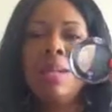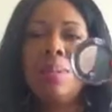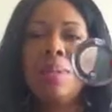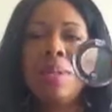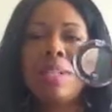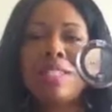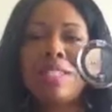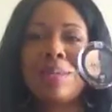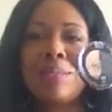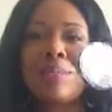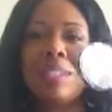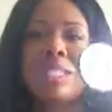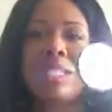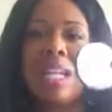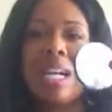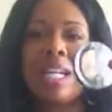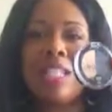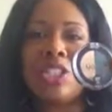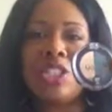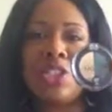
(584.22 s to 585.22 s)
Picked up this
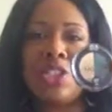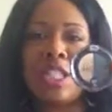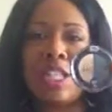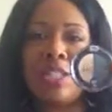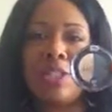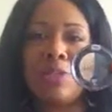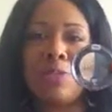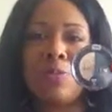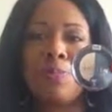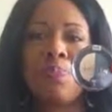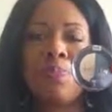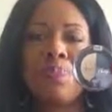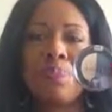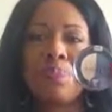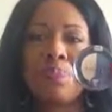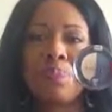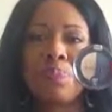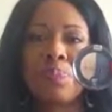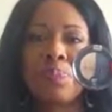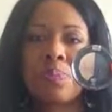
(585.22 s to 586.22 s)
eyeshadow
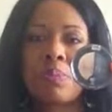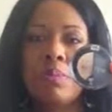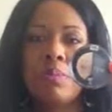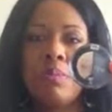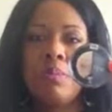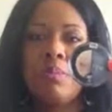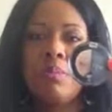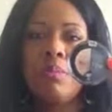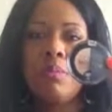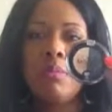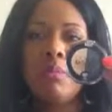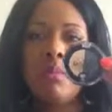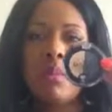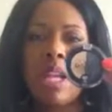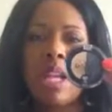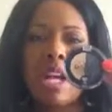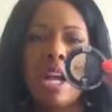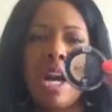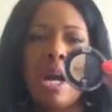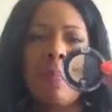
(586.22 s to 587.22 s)

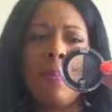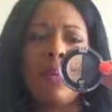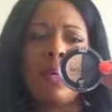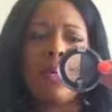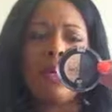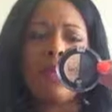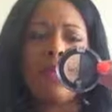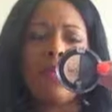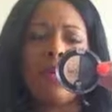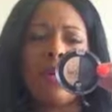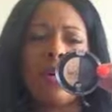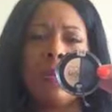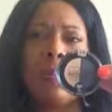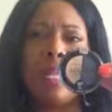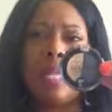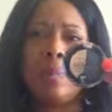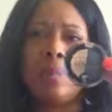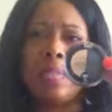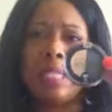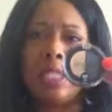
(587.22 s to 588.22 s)
combo from
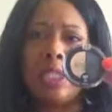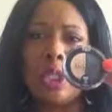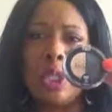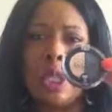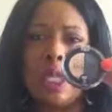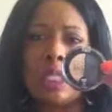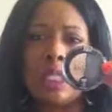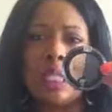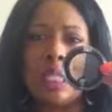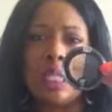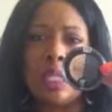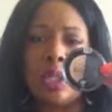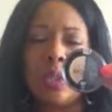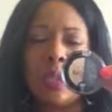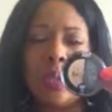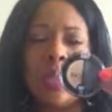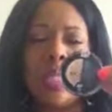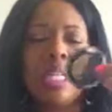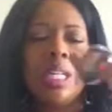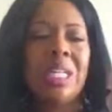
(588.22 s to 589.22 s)
Maybelline
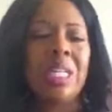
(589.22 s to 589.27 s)
also.